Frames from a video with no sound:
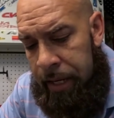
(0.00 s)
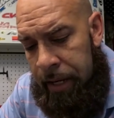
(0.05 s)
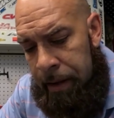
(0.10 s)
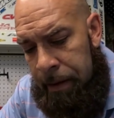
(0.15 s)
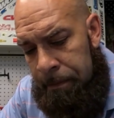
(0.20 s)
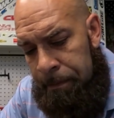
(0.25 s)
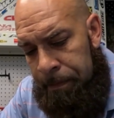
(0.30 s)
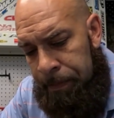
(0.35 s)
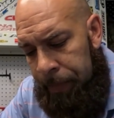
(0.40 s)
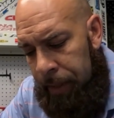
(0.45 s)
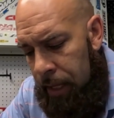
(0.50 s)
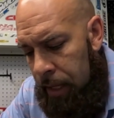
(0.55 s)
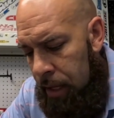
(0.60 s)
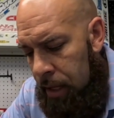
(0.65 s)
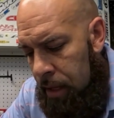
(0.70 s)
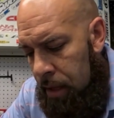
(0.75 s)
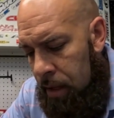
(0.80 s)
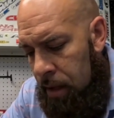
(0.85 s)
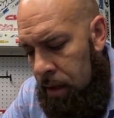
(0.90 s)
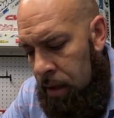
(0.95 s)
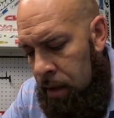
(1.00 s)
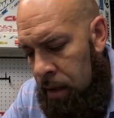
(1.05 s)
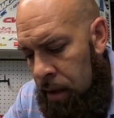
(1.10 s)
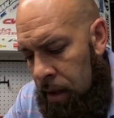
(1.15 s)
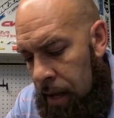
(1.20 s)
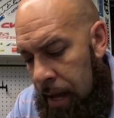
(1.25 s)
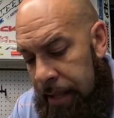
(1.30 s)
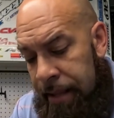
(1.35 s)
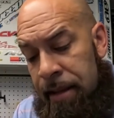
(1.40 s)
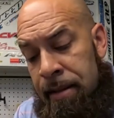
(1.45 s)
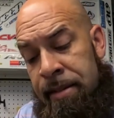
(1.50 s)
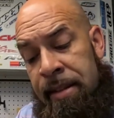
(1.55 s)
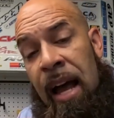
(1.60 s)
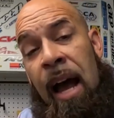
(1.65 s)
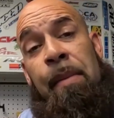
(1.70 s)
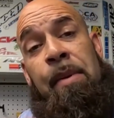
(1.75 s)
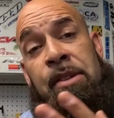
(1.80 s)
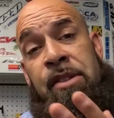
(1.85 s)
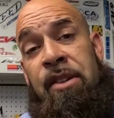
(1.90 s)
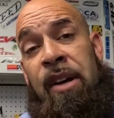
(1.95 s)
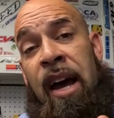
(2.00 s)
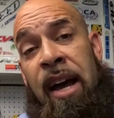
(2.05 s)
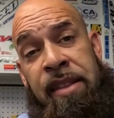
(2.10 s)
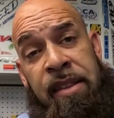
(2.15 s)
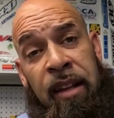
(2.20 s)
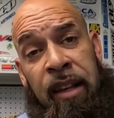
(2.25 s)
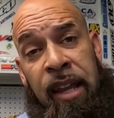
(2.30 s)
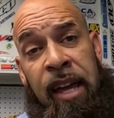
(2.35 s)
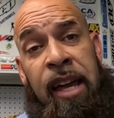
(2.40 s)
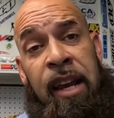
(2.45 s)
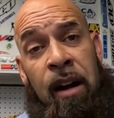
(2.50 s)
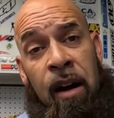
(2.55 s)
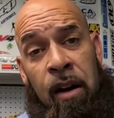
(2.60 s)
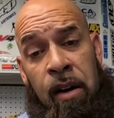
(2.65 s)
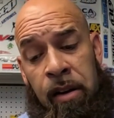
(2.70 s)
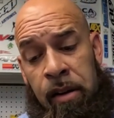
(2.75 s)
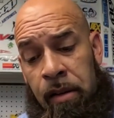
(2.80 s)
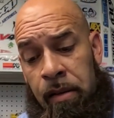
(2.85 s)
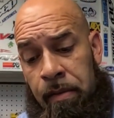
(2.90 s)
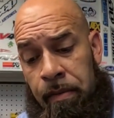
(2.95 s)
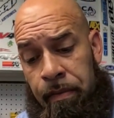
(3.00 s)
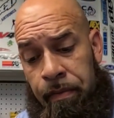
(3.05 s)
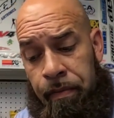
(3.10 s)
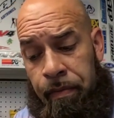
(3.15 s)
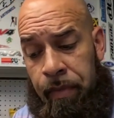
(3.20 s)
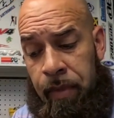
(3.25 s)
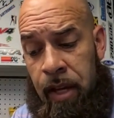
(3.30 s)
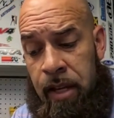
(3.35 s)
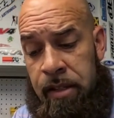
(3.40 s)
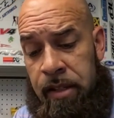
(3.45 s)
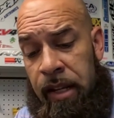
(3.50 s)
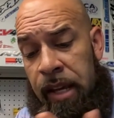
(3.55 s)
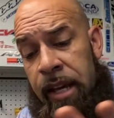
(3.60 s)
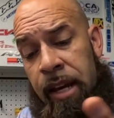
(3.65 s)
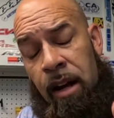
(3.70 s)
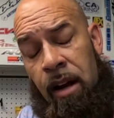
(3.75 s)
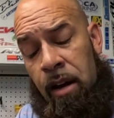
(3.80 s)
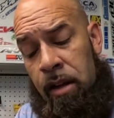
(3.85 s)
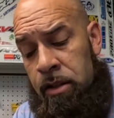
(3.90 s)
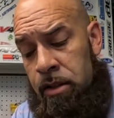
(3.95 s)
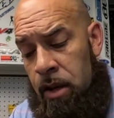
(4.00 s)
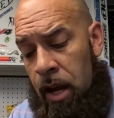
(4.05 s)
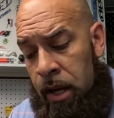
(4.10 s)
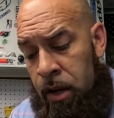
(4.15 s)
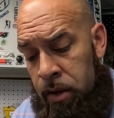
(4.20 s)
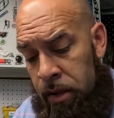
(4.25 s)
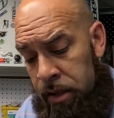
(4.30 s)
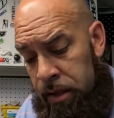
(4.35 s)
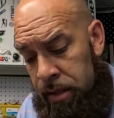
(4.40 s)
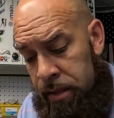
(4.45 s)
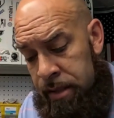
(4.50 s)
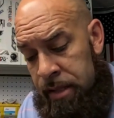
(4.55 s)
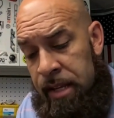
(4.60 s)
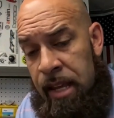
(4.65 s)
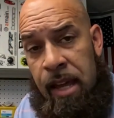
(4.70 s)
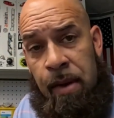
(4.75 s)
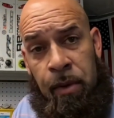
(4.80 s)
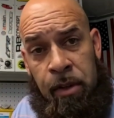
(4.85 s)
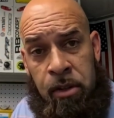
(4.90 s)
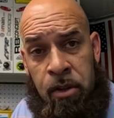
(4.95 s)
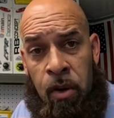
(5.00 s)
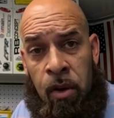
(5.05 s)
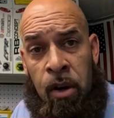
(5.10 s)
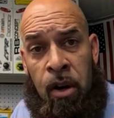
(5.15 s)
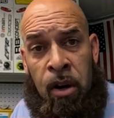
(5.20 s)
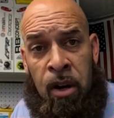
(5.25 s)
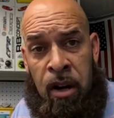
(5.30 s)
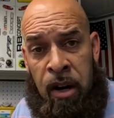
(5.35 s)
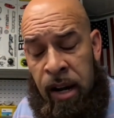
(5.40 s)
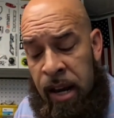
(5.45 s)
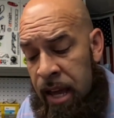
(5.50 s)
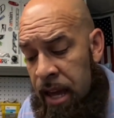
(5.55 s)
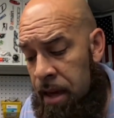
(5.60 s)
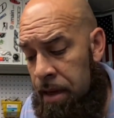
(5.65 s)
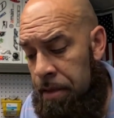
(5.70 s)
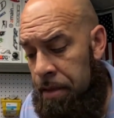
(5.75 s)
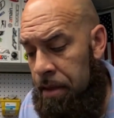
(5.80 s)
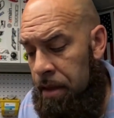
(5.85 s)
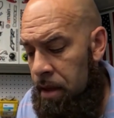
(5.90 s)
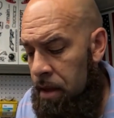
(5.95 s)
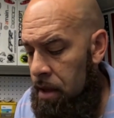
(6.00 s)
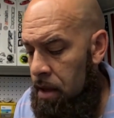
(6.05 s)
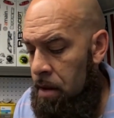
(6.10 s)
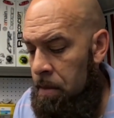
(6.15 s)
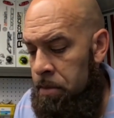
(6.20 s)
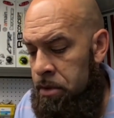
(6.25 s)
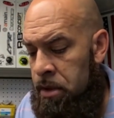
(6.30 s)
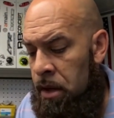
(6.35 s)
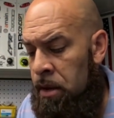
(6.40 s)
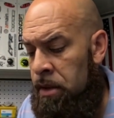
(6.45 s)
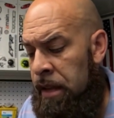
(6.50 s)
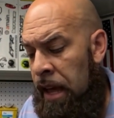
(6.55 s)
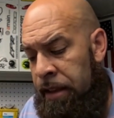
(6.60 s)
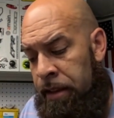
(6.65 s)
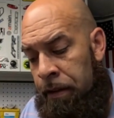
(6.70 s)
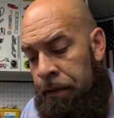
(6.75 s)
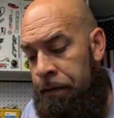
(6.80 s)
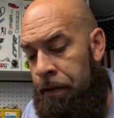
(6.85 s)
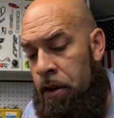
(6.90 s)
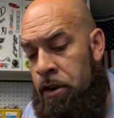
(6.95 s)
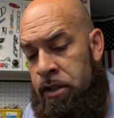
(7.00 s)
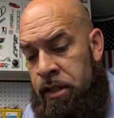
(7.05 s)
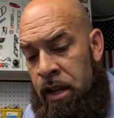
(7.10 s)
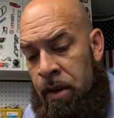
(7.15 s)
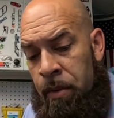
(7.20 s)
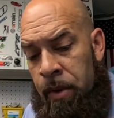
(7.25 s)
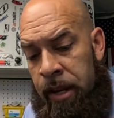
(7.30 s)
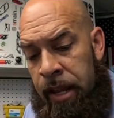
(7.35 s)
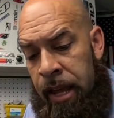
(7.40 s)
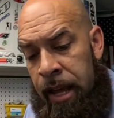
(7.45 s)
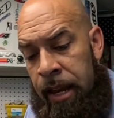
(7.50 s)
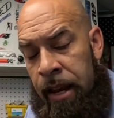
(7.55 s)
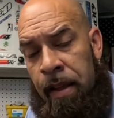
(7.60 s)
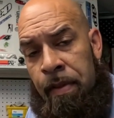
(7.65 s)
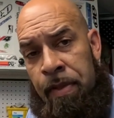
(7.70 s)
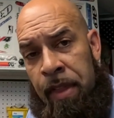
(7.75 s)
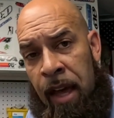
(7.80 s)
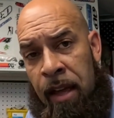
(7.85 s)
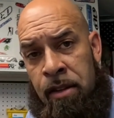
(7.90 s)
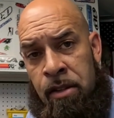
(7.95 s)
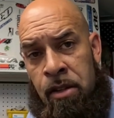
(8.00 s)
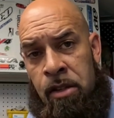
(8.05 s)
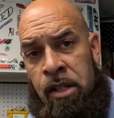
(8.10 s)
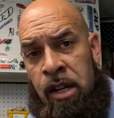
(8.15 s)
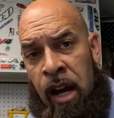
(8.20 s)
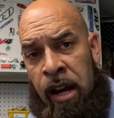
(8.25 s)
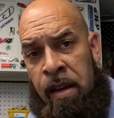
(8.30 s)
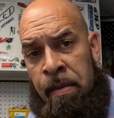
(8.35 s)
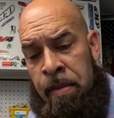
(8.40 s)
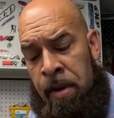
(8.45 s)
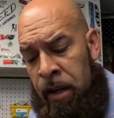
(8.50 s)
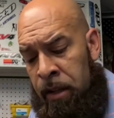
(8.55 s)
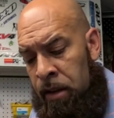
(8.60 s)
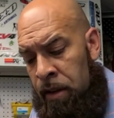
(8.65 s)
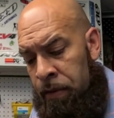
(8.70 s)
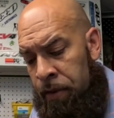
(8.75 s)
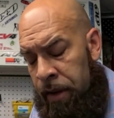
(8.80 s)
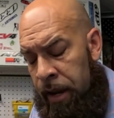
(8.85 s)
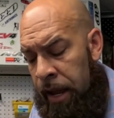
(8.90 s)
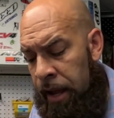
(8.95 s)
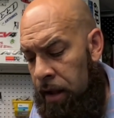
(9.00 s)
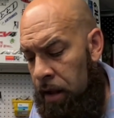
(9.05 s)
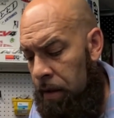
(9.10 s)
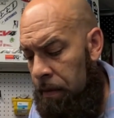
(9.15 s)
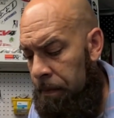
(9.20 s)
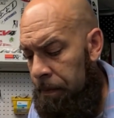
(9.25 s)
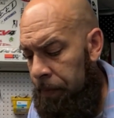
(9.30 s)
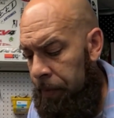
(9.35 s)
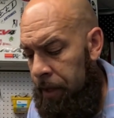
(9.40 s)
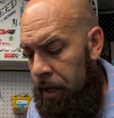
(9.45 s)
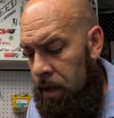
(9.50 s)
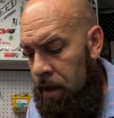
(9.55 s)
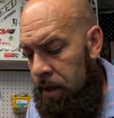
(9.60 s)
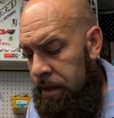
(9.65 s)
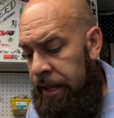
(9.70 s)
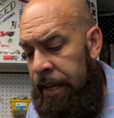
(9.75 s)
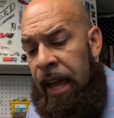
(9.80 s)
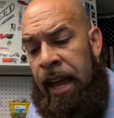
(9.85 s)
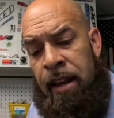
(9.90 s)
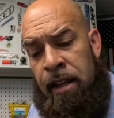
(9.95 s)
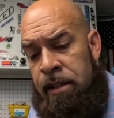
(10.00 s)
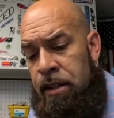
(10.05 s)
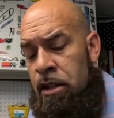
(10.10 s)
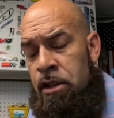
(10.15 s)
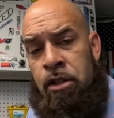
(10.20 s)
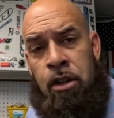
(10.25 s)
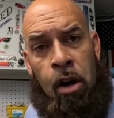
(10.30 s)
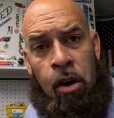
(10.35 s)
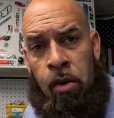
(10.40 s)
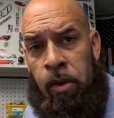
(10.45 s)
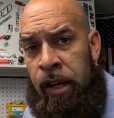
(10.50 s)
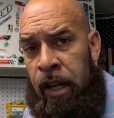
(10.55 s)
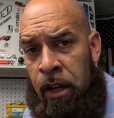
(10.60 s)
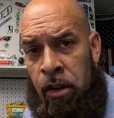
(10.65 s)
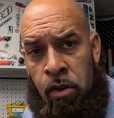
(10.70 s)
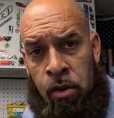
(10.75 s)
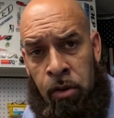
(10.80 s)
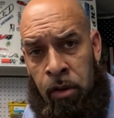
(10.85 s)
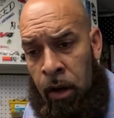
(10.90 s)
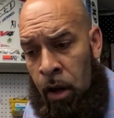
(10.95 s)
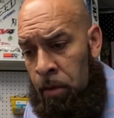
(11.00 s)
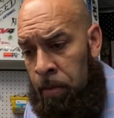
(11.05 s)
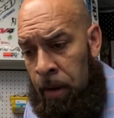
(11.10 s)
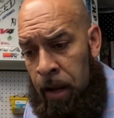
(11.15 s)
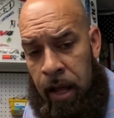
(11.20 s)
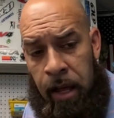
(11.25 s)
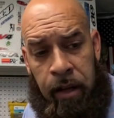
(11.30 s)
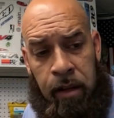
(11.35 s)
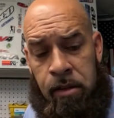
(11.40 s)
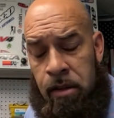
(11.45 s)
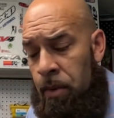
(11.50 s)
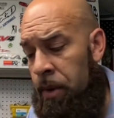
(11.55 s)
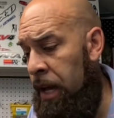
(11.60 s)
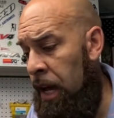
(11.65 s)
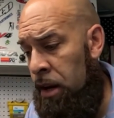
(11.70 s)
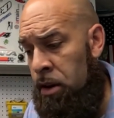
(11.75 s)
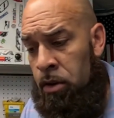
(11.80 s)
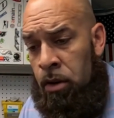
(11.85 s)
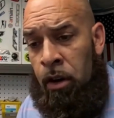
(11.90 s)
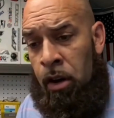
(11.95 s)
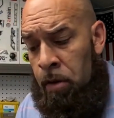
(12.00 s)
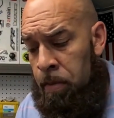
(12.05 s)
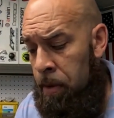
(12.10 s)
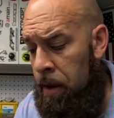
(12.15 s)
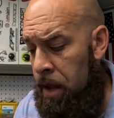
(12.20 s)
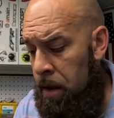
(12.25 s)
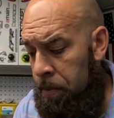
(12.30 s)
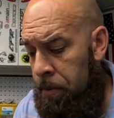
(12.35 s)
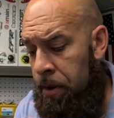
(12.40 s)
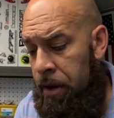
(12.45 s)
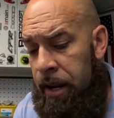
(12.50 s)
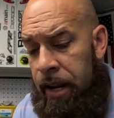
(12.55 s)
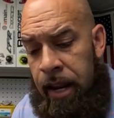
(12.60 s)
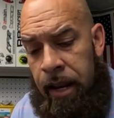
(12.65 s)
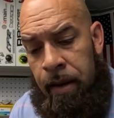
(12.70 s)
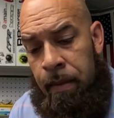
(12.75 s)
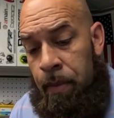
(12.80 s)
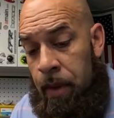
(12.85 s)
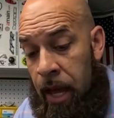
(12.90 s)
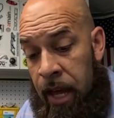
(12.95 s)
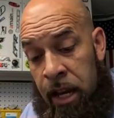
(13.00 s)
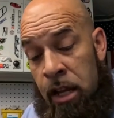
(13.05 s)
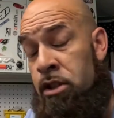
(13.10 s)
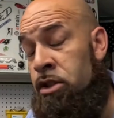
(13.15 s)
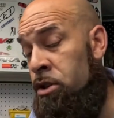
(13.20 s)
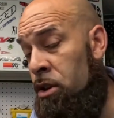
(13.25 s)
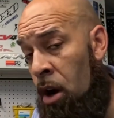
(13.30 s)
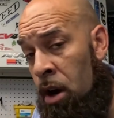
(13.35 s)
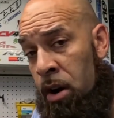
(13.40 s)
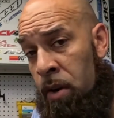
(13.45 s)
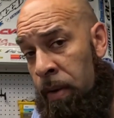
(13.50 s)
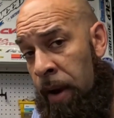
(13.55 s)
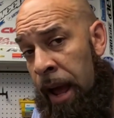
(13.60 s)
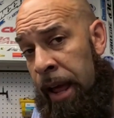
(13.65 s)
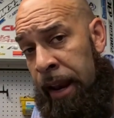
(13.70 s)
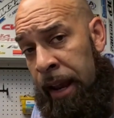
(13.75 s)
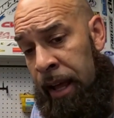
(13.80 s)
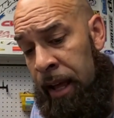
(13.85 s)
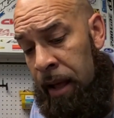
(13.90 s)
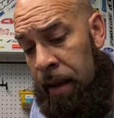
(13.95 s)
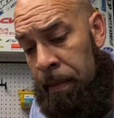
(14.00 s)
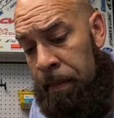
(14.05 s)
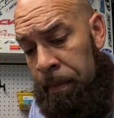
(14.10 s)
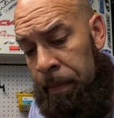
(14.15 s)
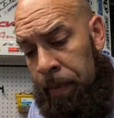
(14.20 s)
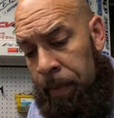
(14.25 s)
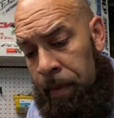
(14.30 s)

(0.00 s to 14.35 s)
at this time I still had the lid on, his lid on, so I couldn't see what's going on underneath. So like the first thing we did, and thanks to Johnny Buckner for the help, like, hey, let's just go and get a new glow plug. So we got a new glow plug, put it in, and it started right up.